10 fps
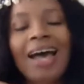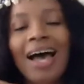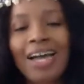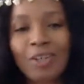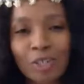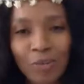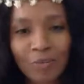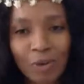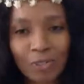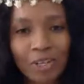I know some
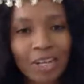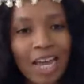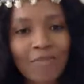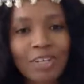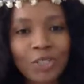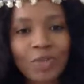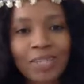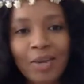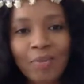folks are going to have an issue with that